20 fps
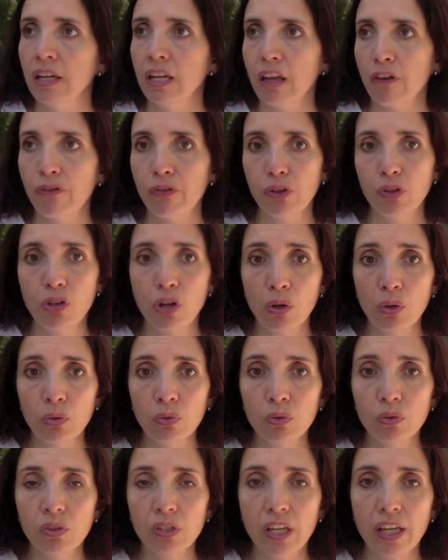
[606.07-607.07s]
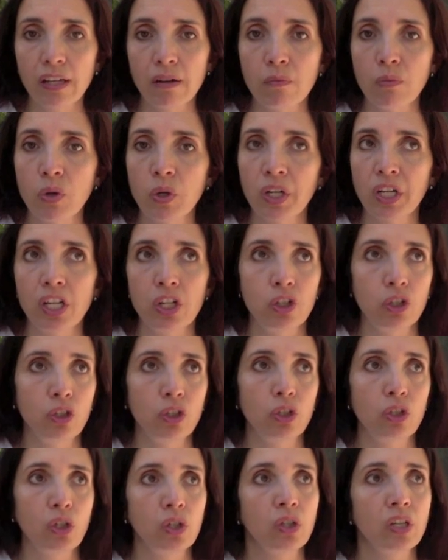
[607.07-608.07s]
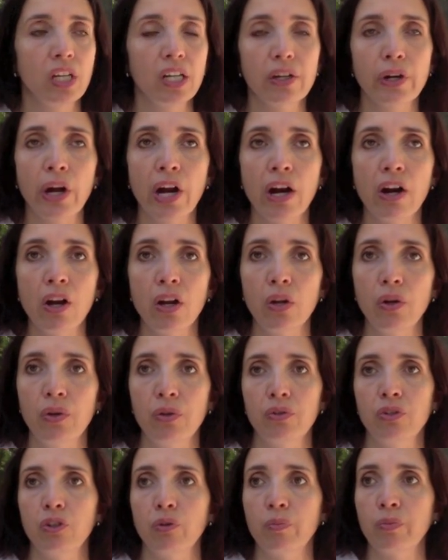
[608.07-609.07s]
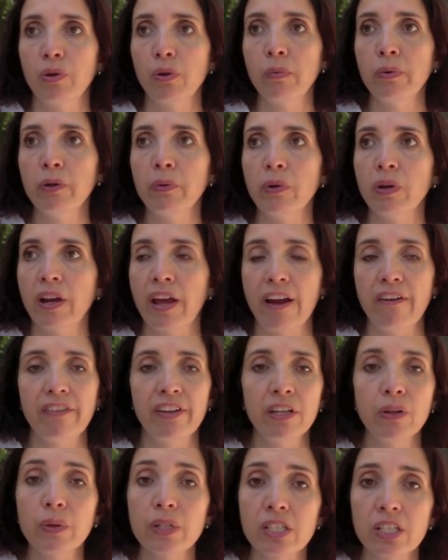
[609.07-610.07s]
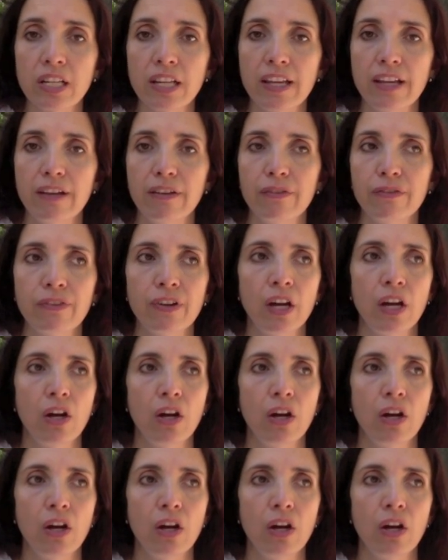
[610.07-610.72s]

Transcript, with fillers: if you don't get a mortgage or you don't get a car loan, you probably won't have anywhere to live,